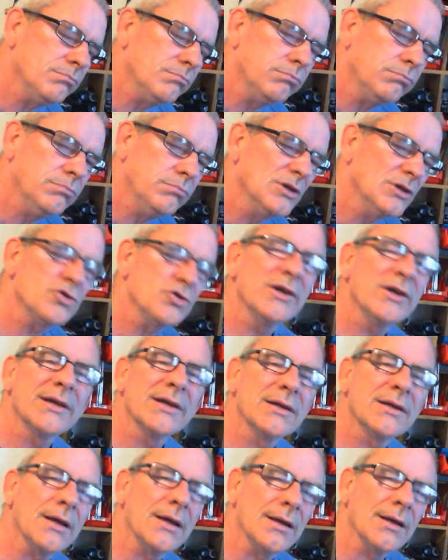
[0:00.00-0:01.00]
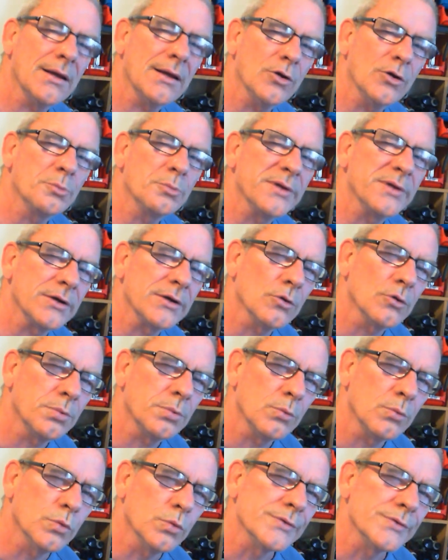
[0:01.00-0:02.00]
I'll try and get an update up
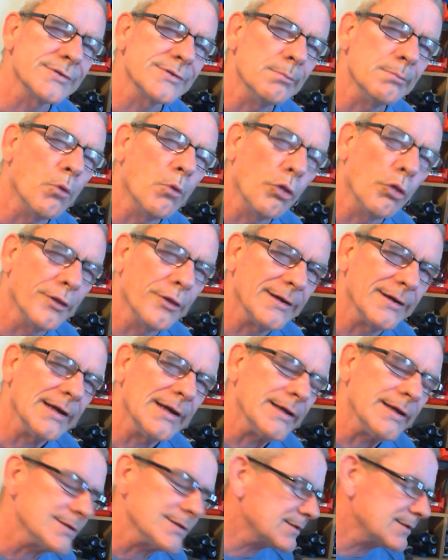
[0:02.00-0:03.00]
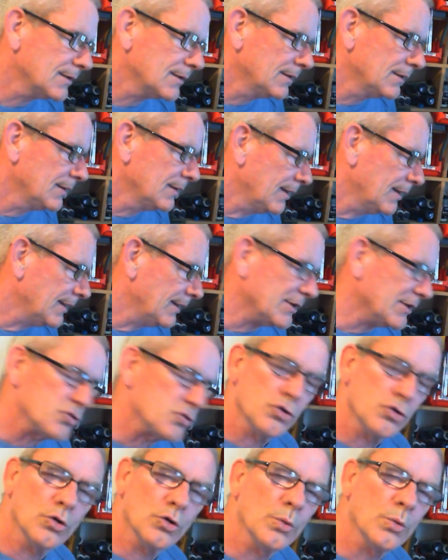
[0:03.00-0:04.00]
once a month at least, and let you
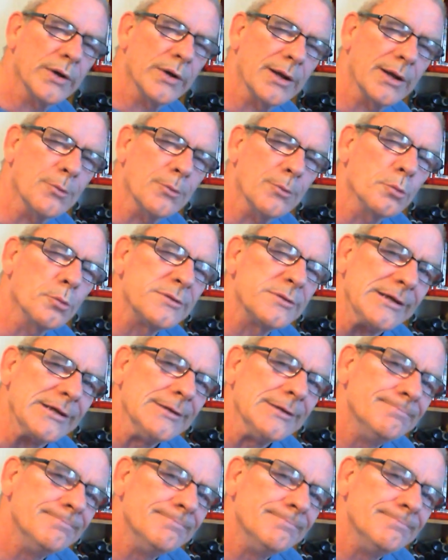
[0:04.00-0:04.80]
know what I'm up to.